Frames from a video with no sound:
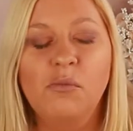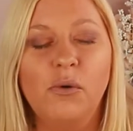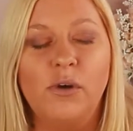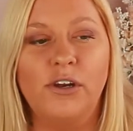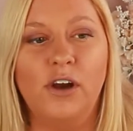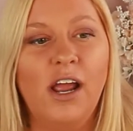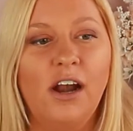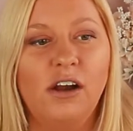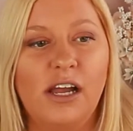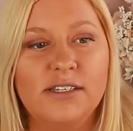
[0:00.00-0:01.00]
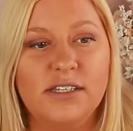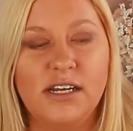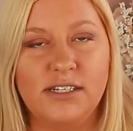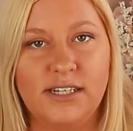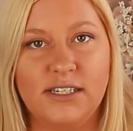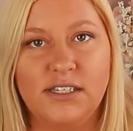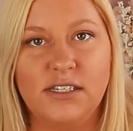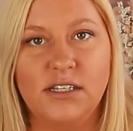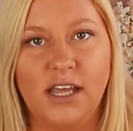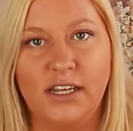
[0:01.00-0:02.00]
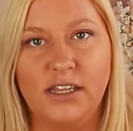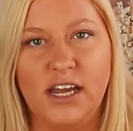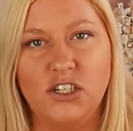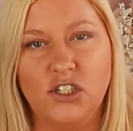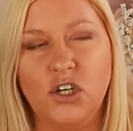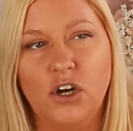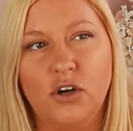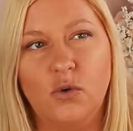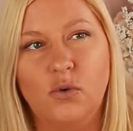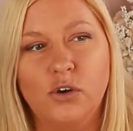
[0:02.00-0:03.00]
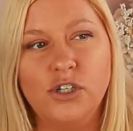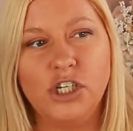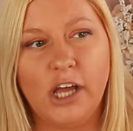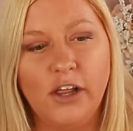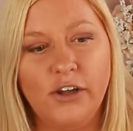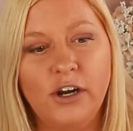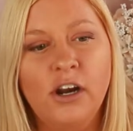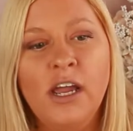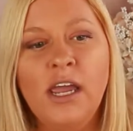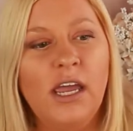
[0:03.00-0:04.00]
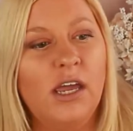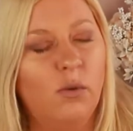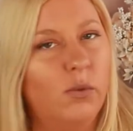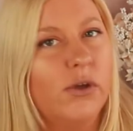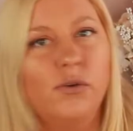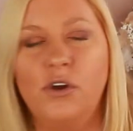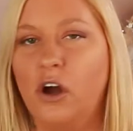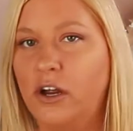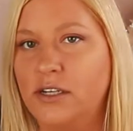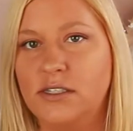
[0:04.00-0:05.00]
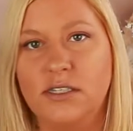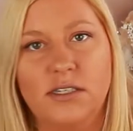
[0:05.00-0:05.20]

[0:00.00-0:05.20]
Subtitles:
But when your hair has that dust, like that dark orange color, it will not